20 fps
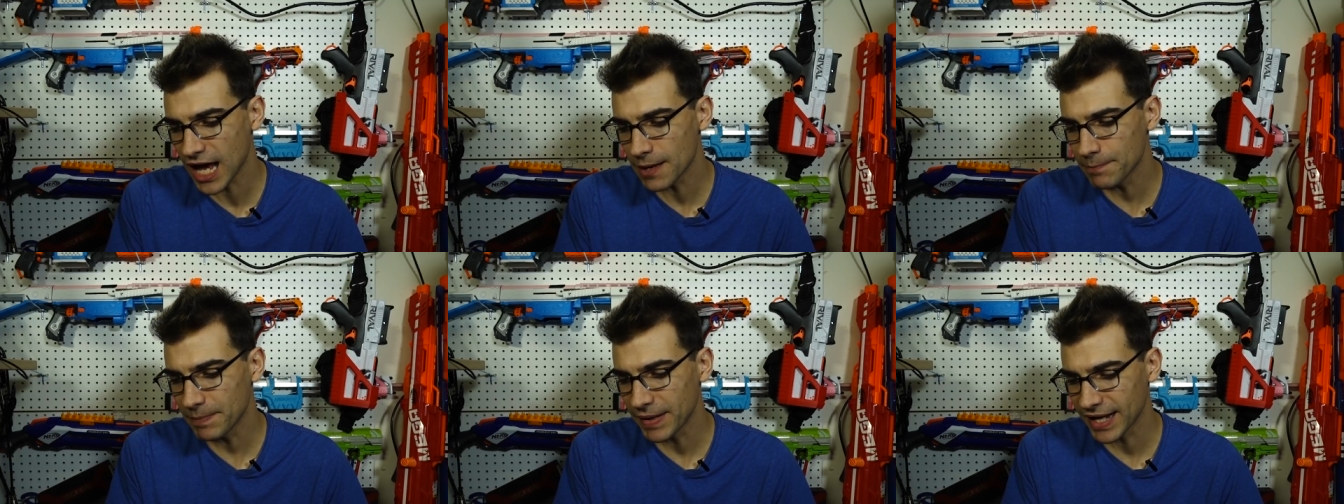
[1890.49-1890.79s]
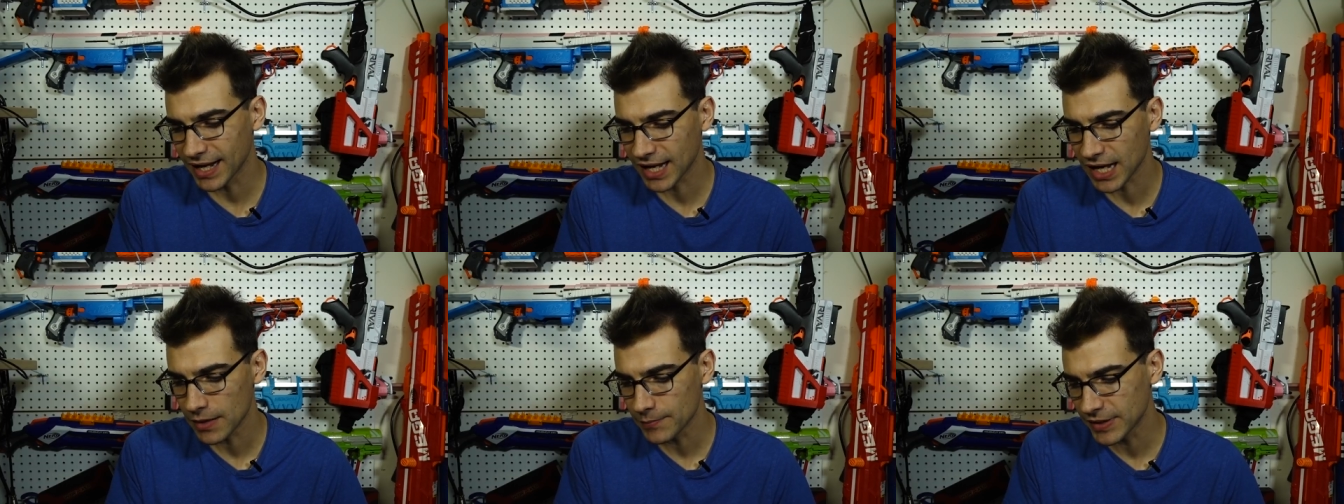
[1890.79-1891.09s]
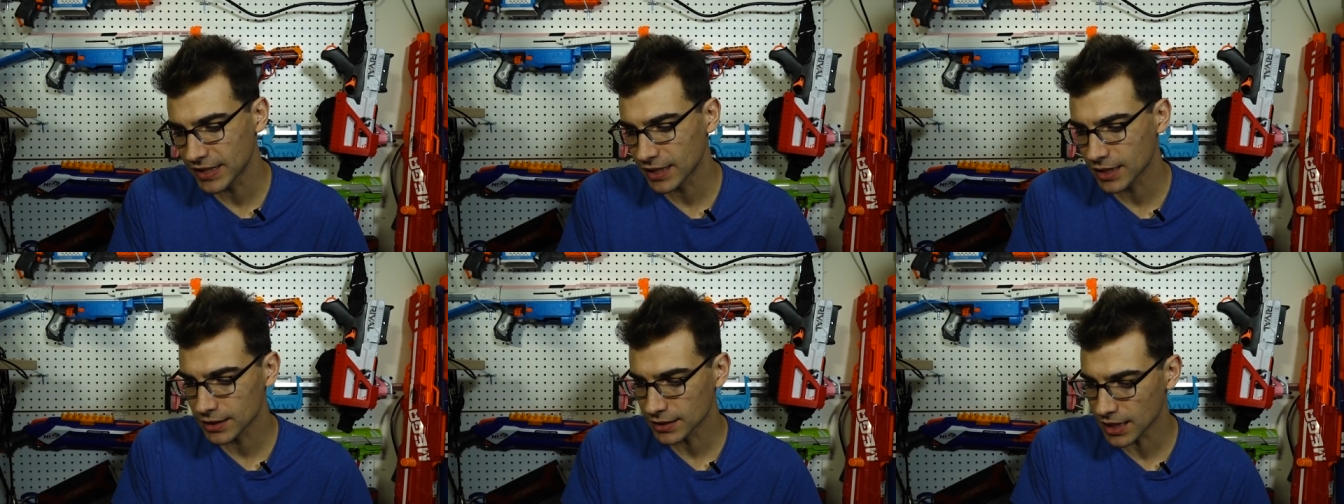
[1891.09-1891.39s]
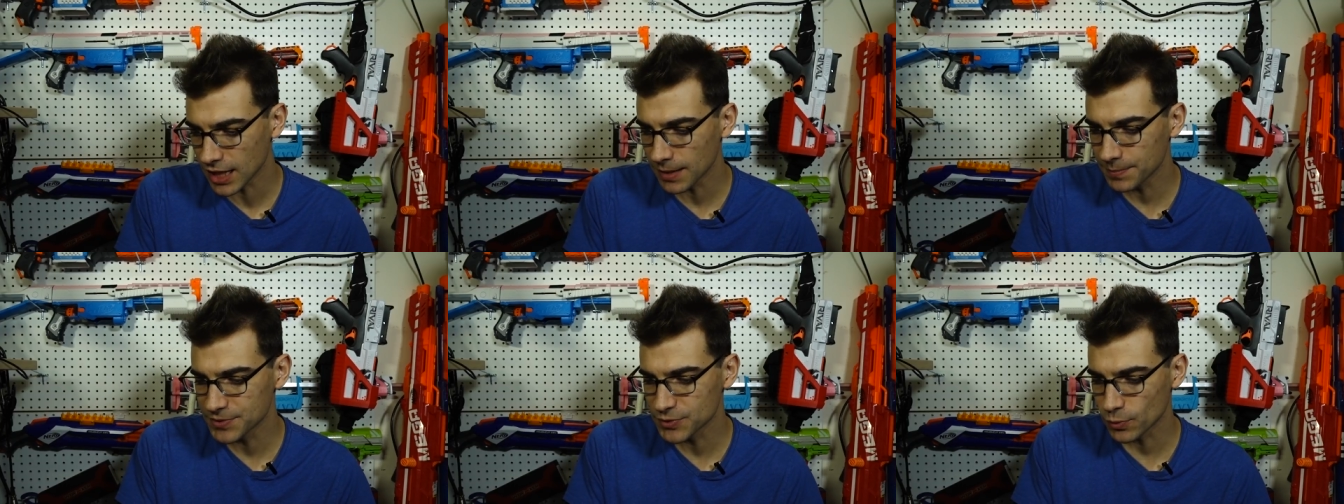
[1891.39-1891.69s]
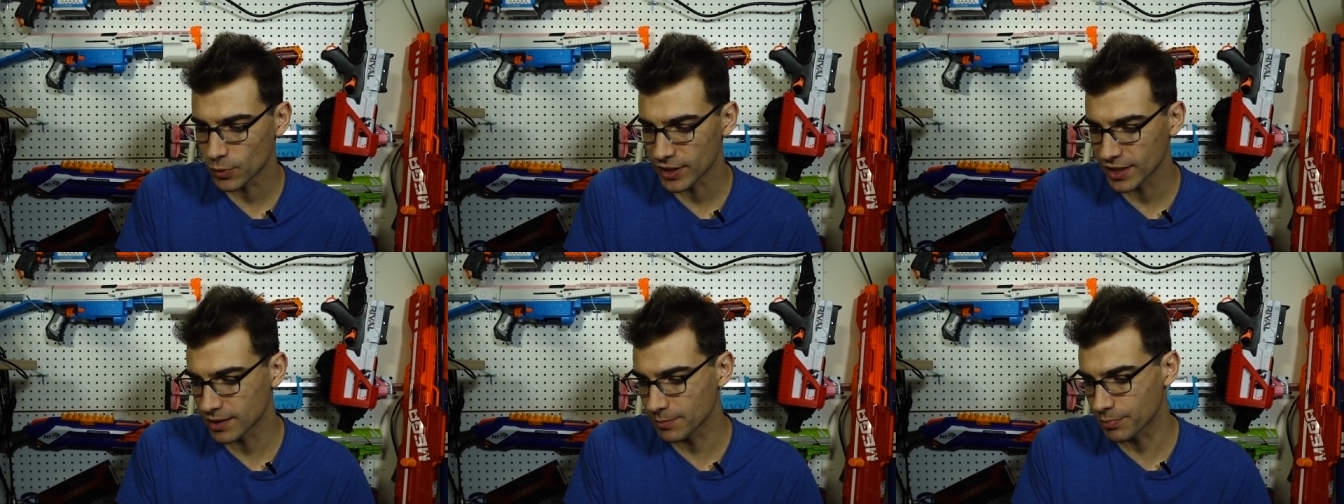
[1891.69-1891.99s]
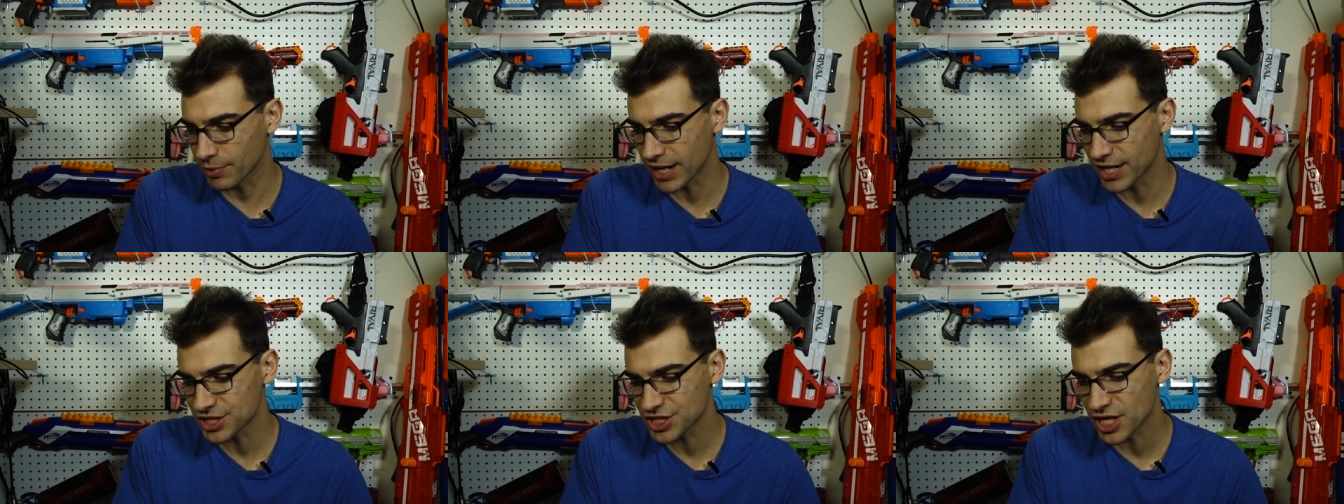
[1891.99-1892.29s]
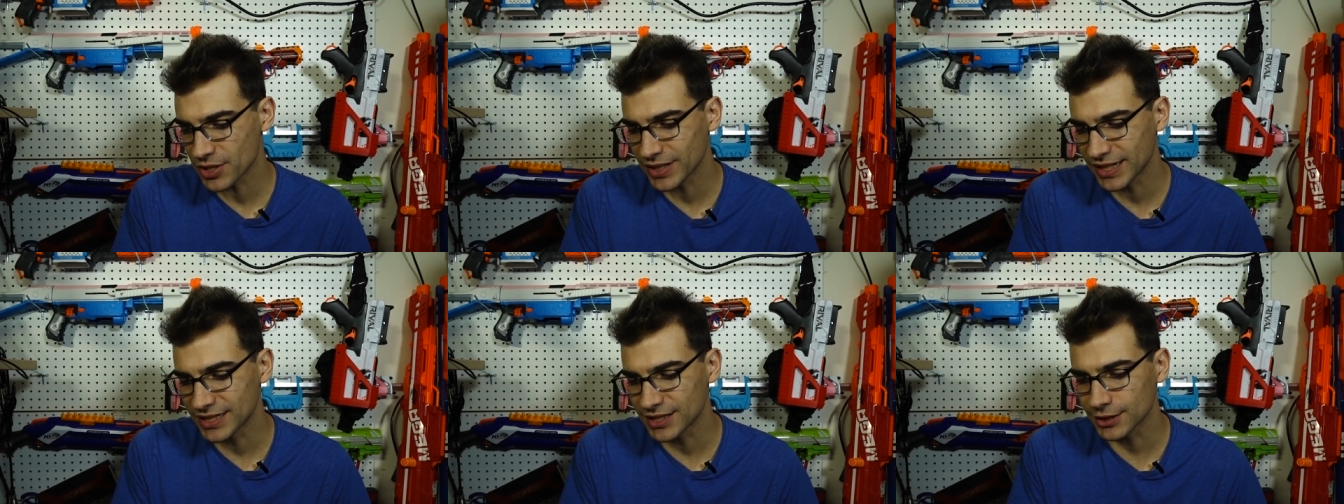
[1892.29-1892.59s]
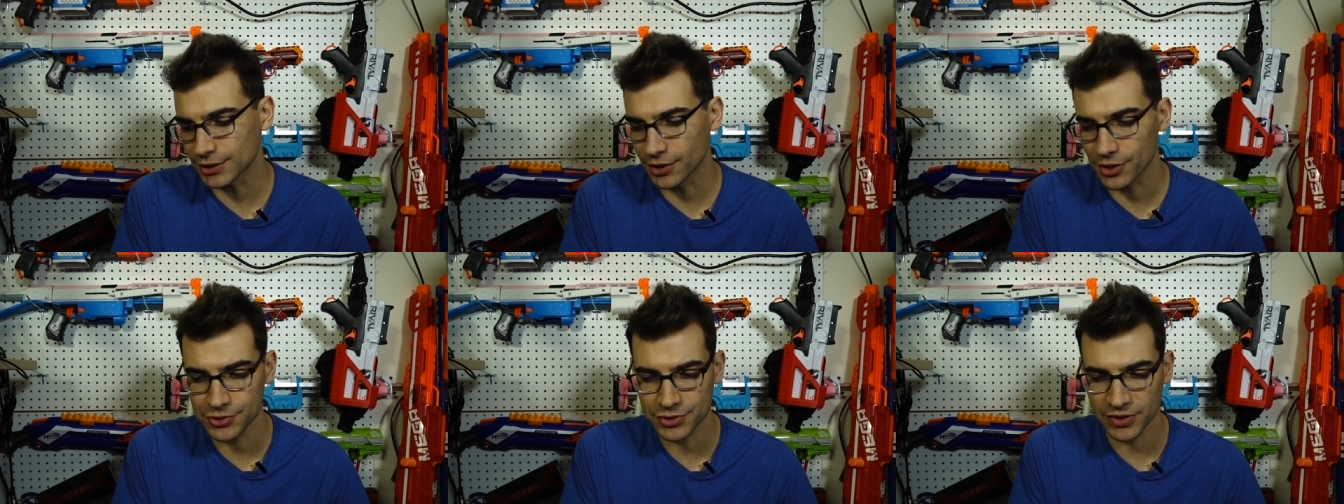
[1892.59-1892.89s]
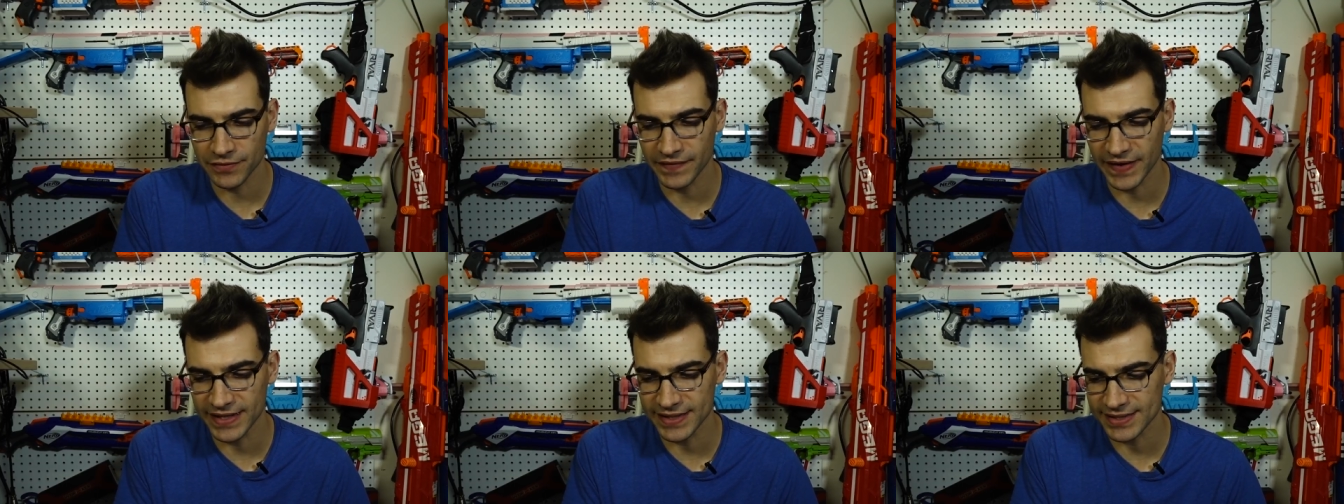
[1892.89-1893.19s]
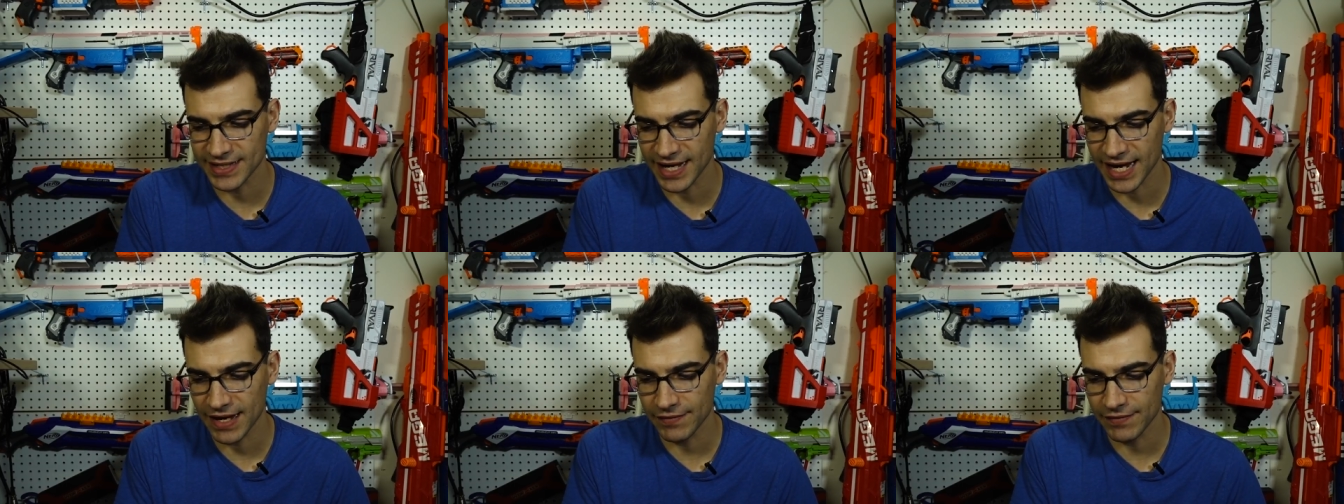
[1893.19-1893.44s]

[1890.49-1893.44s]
up and coming clubs wanting to branch out into larger events like